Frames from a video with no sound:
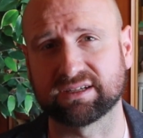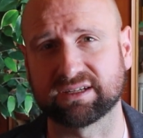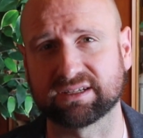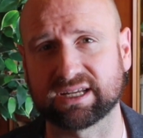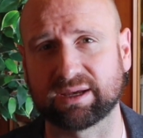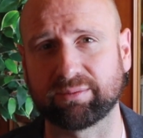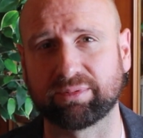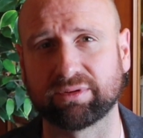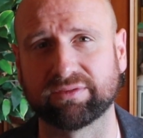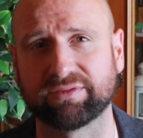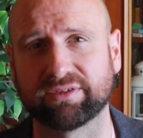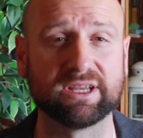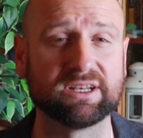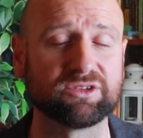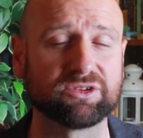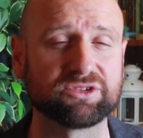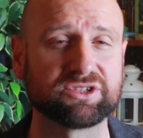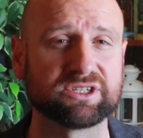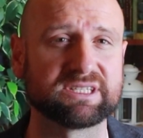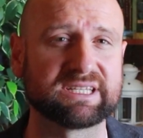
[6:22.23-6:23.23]
an example of
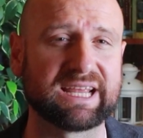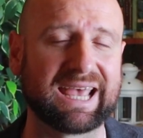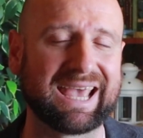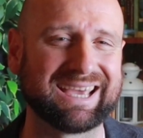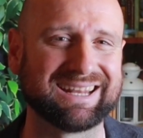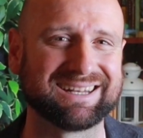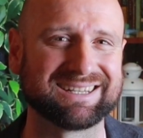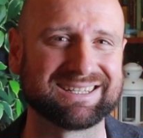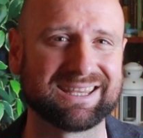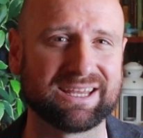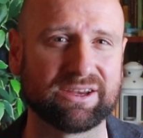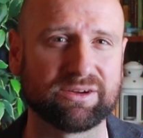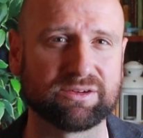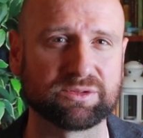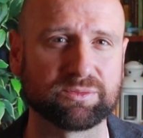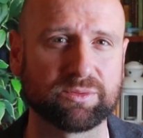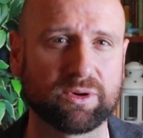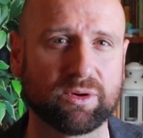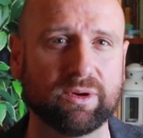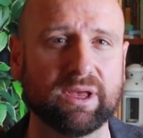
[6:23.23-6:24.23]
endogenous agonist there
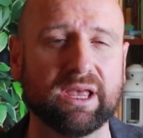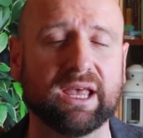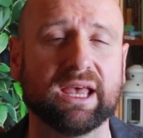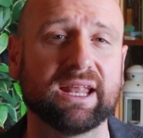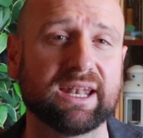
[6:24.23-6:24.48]
as well.